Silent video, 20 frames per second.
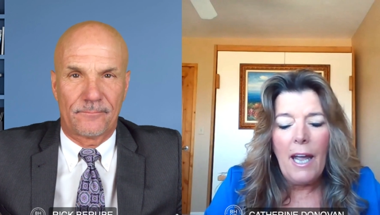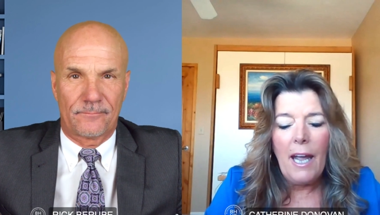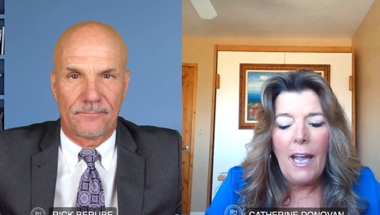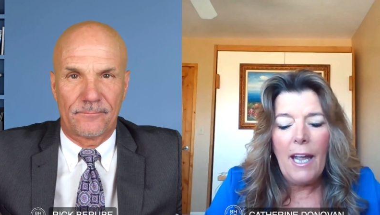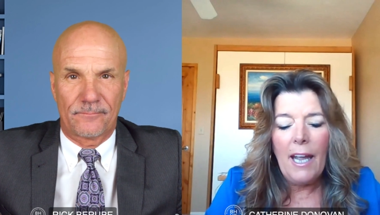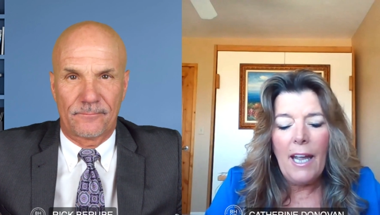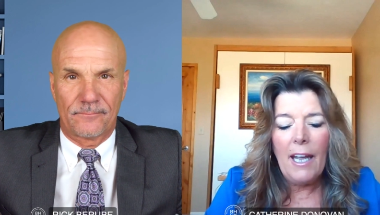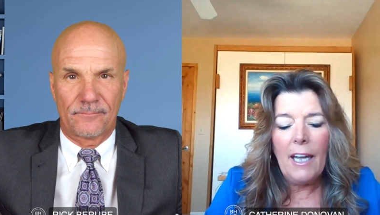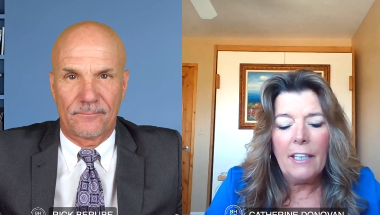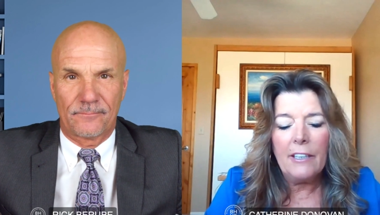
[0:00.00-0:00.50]

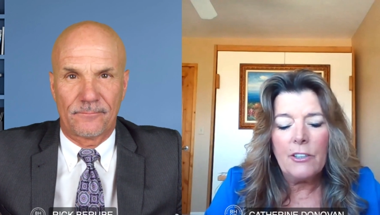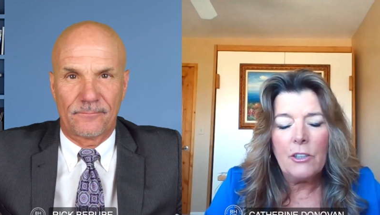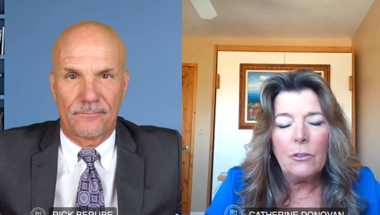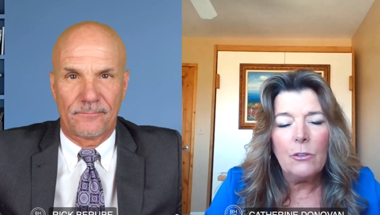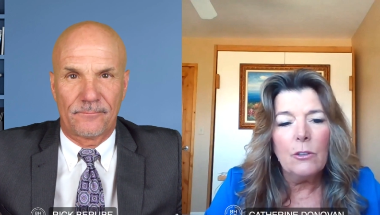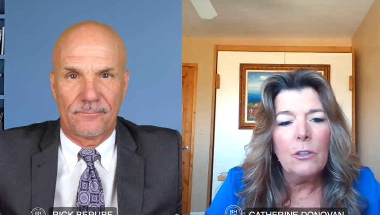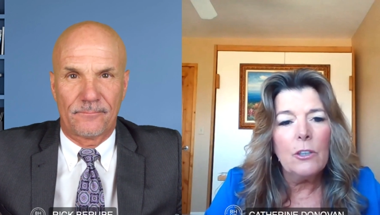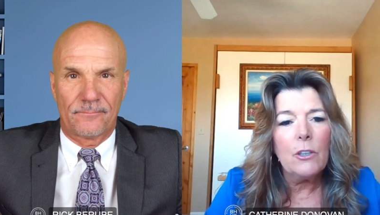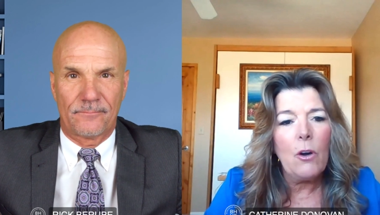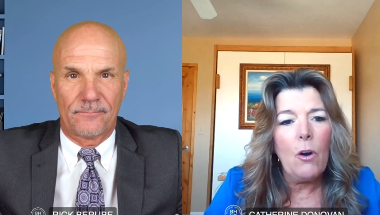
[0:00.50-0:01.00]
Speaker 1: and
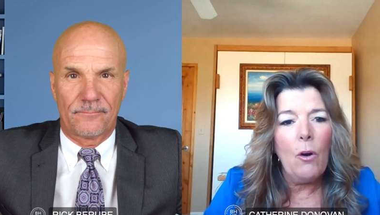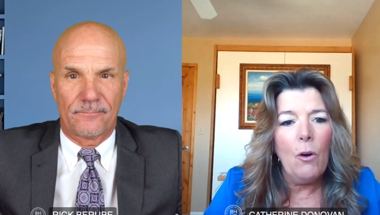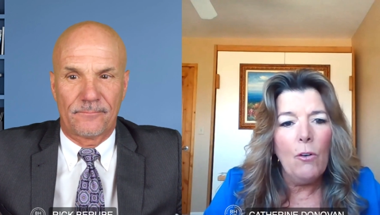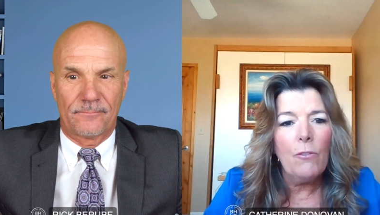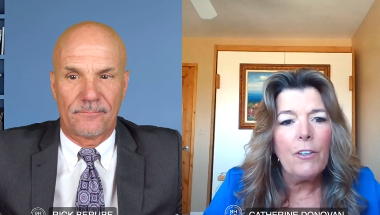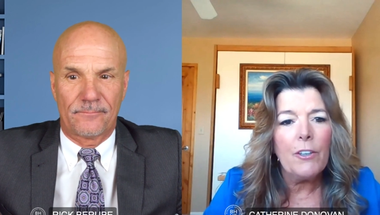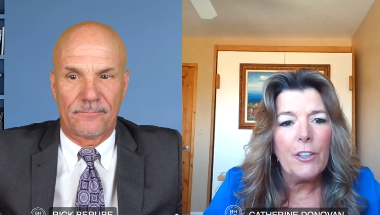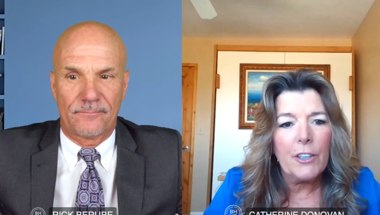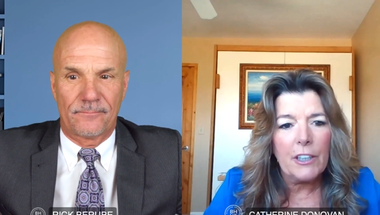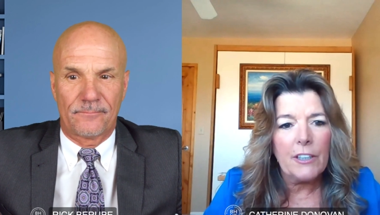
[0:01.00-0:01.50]
look
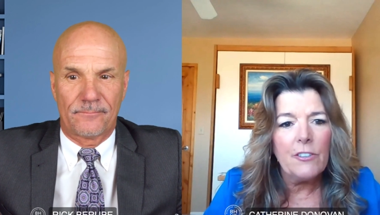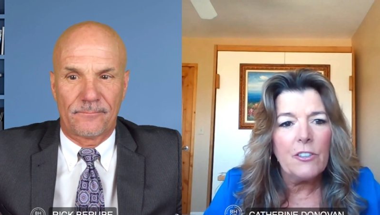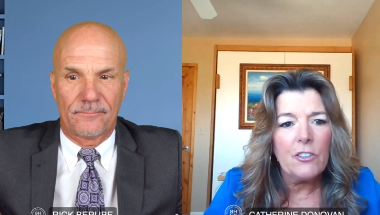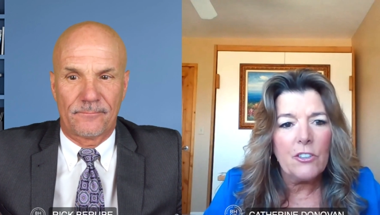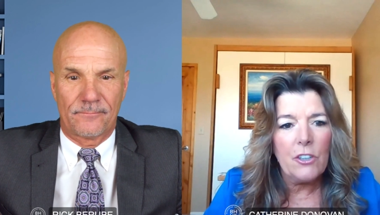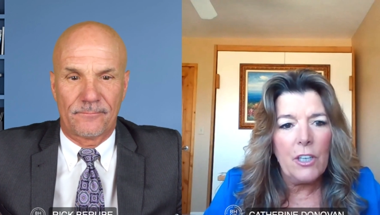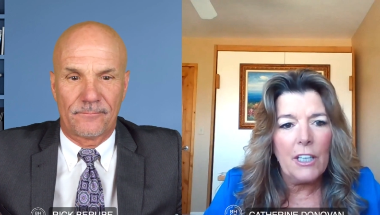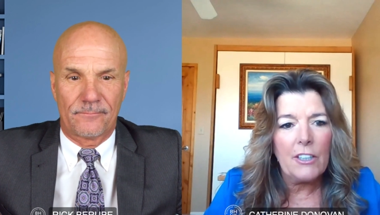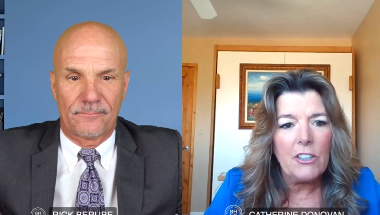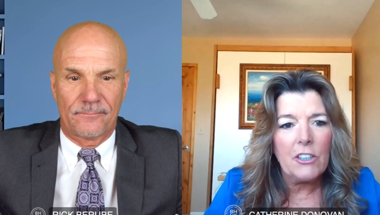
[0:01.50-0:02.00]
over the
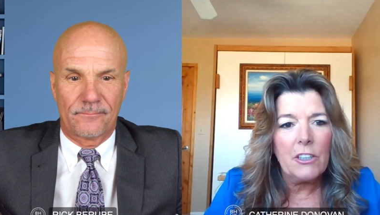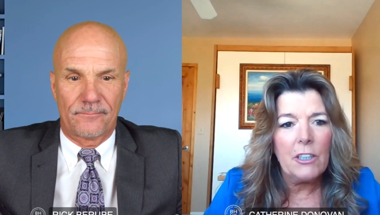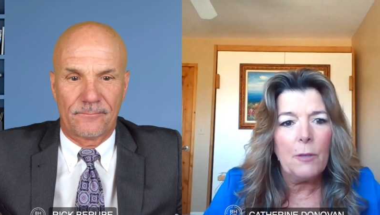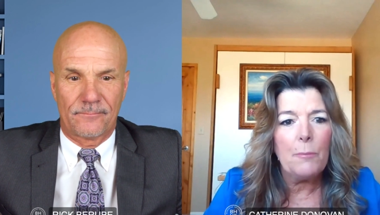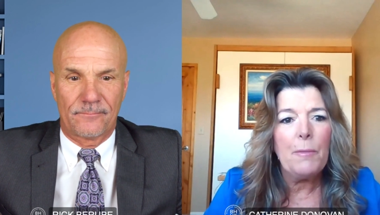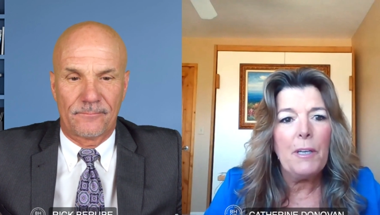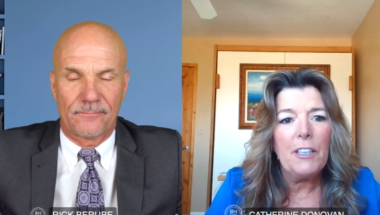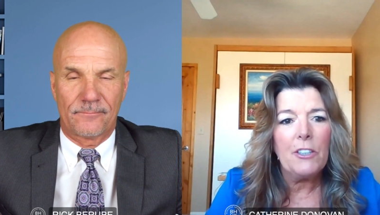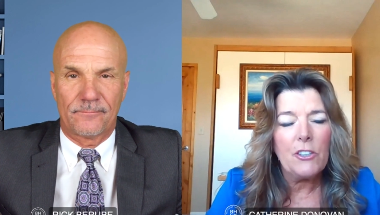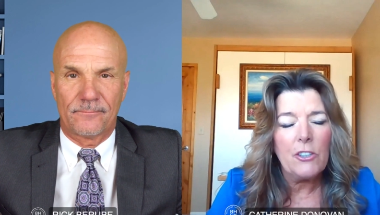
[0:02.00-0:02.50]
construction and
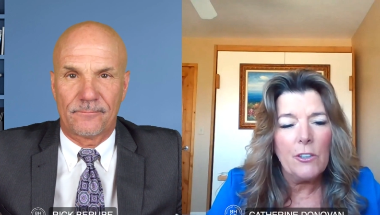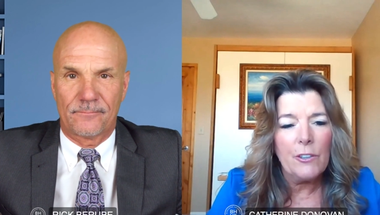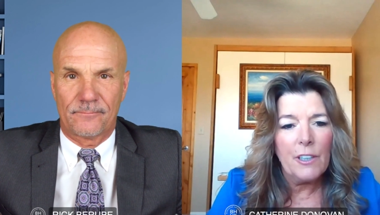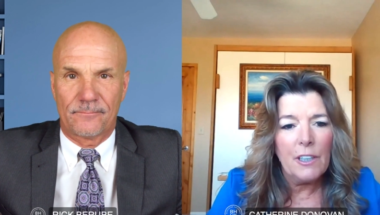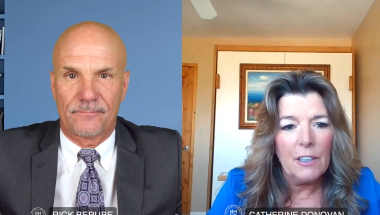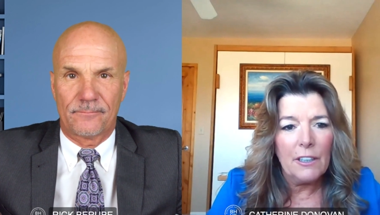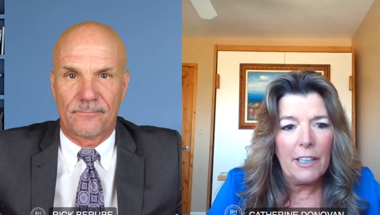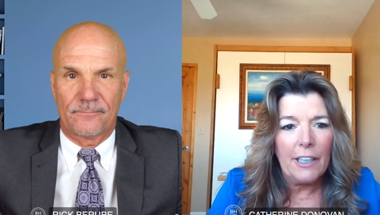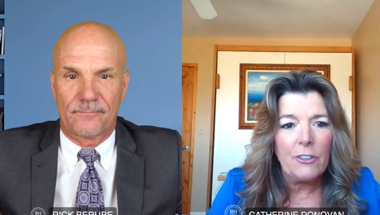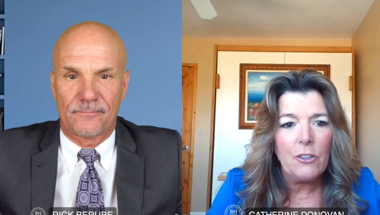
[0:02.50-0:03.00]
make sure the
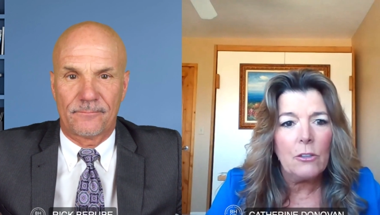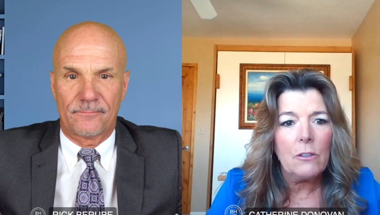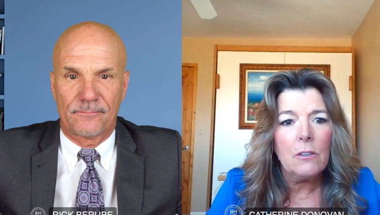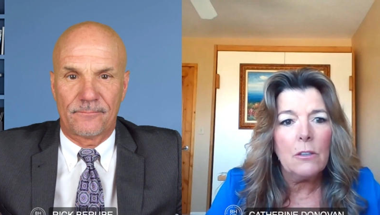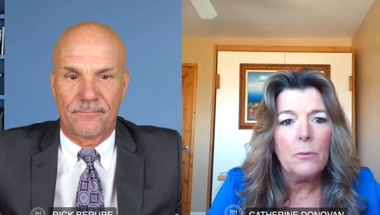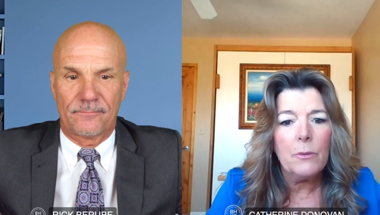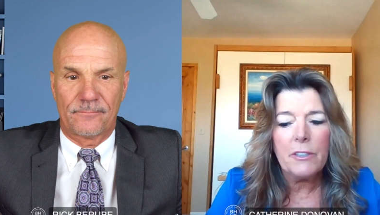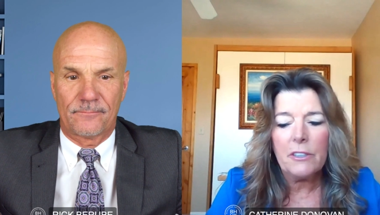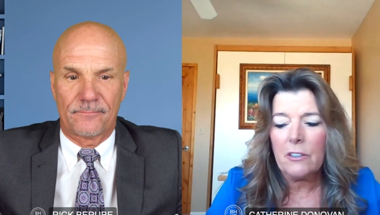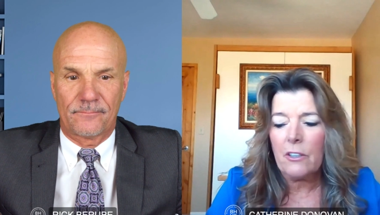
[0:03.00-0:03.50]

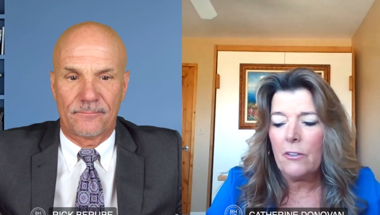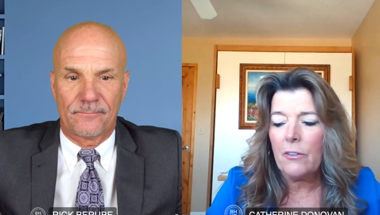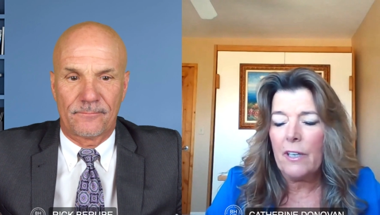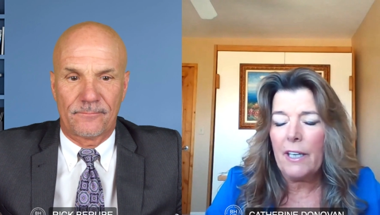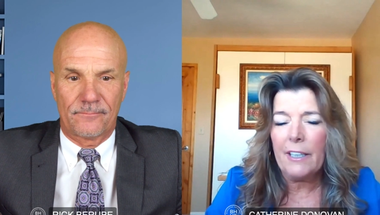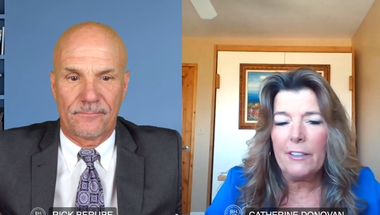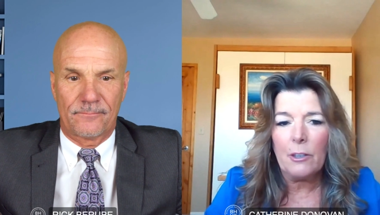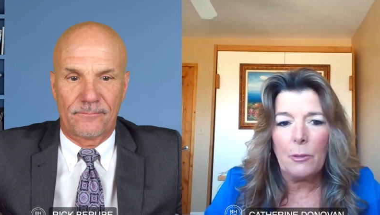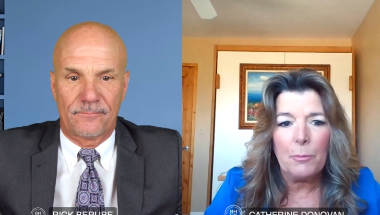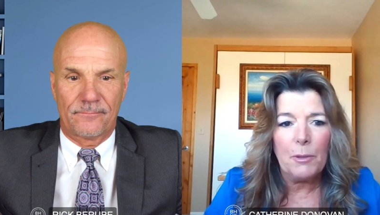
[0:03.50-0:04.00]
electrical was
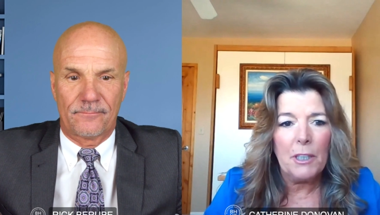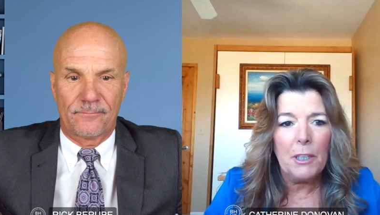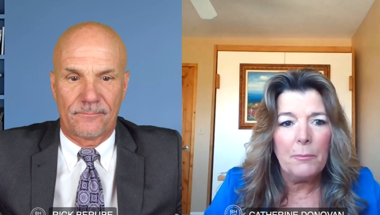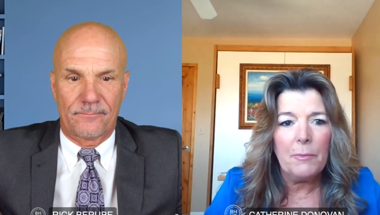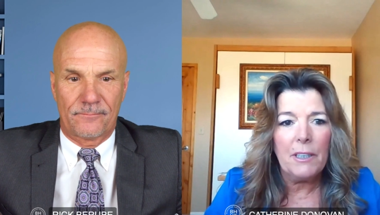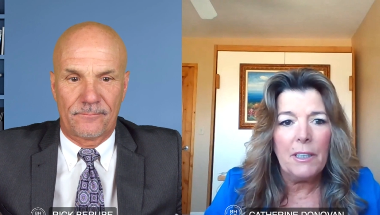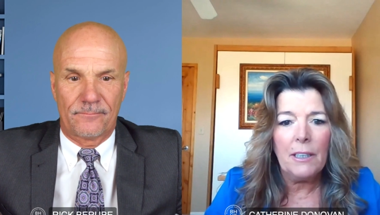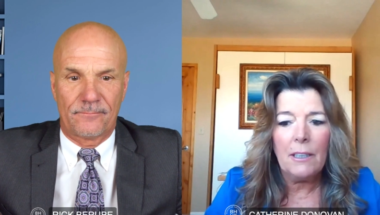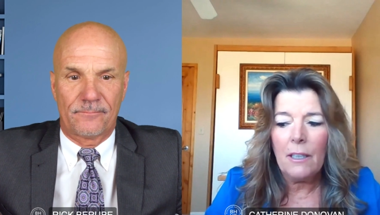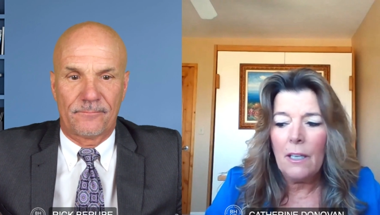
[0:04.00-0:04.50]
correct, the
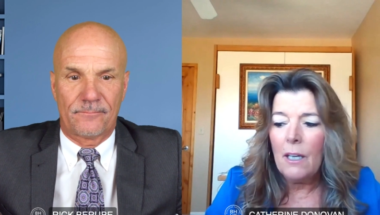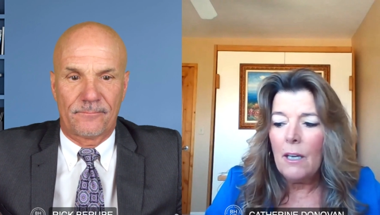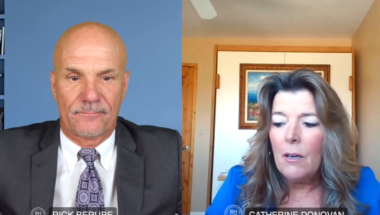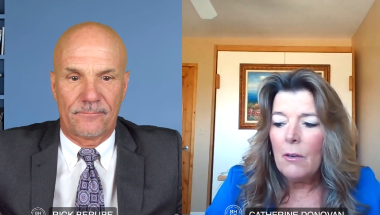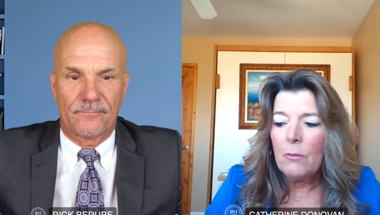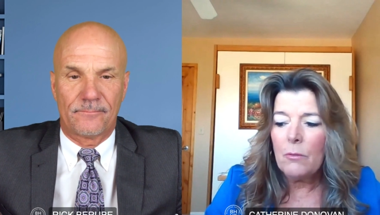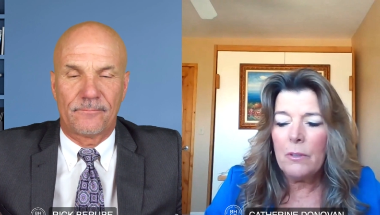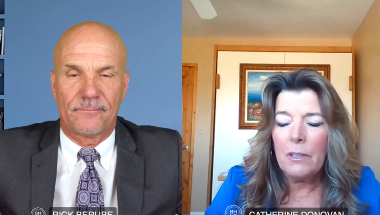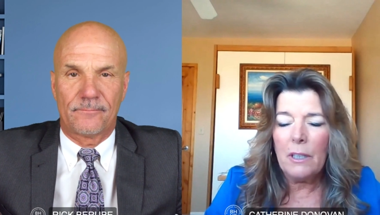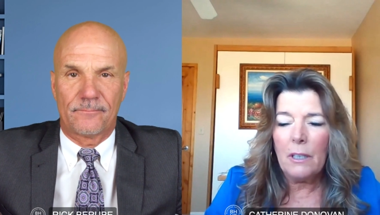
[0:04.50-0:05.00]
plumbing,
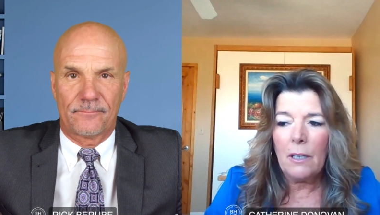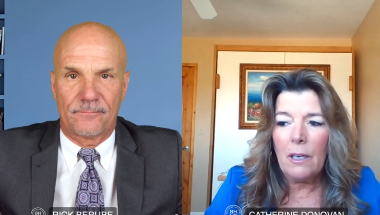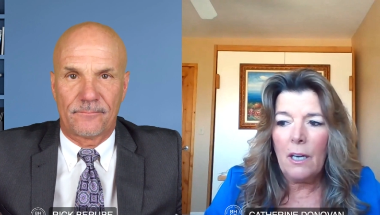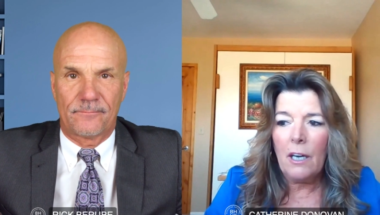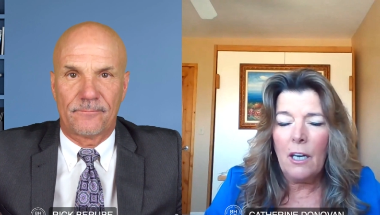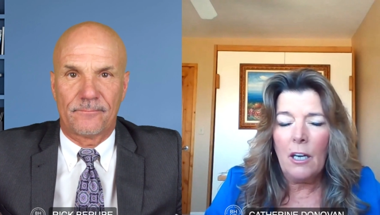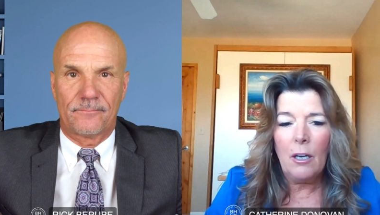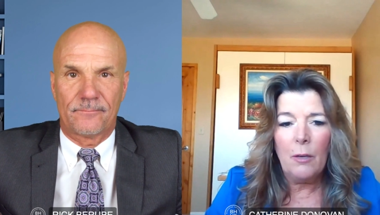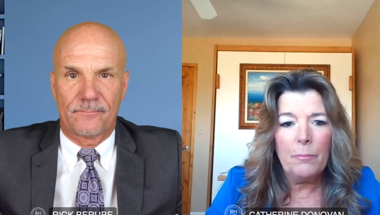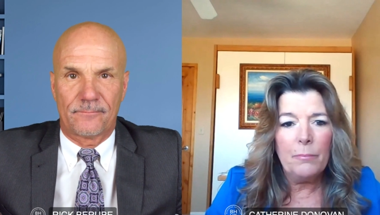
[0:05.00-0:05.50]
what,
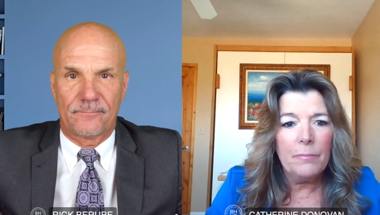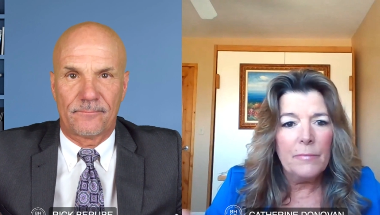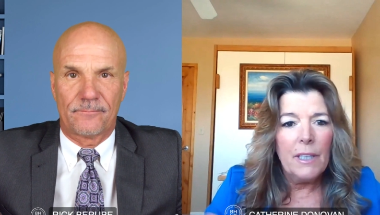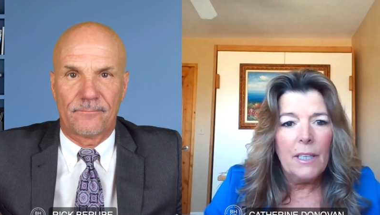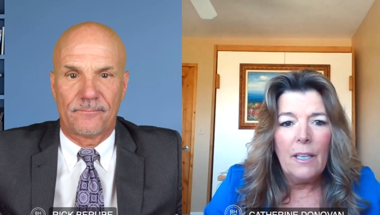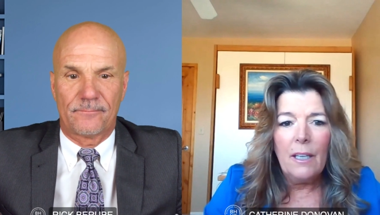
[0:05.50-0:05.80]
um,